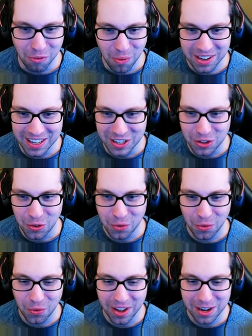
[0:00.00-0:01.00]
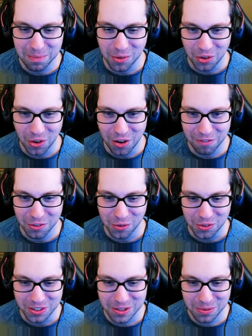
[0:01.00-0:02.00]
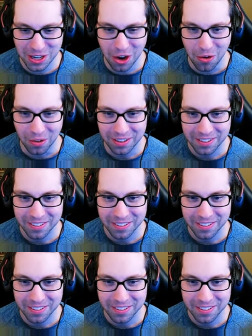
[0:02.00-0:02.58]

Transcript: What an incredible golf course. Here we go.